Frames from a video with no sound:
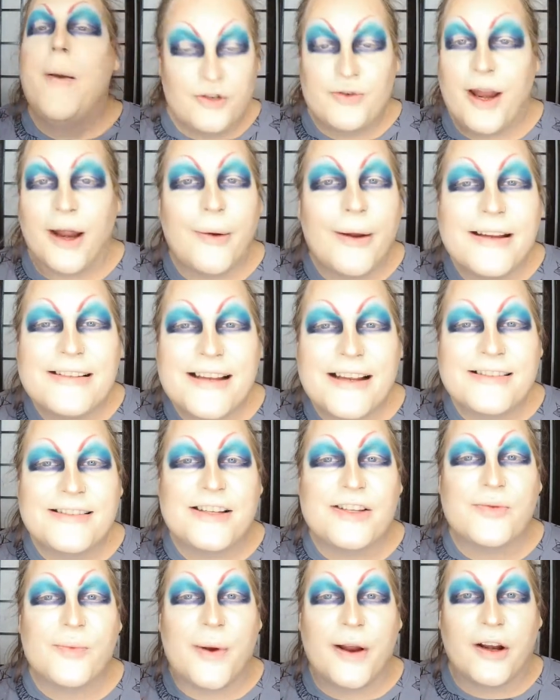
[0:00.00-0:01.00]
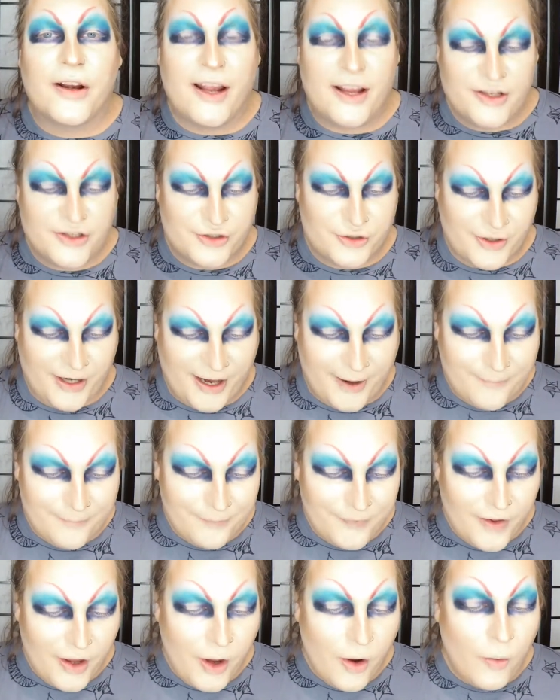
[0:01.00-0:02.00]
Drag Race has this weird history
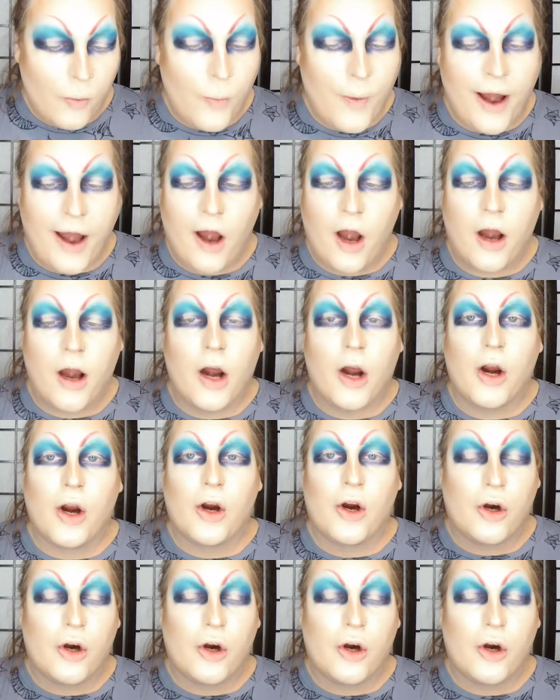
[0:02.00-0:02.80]
where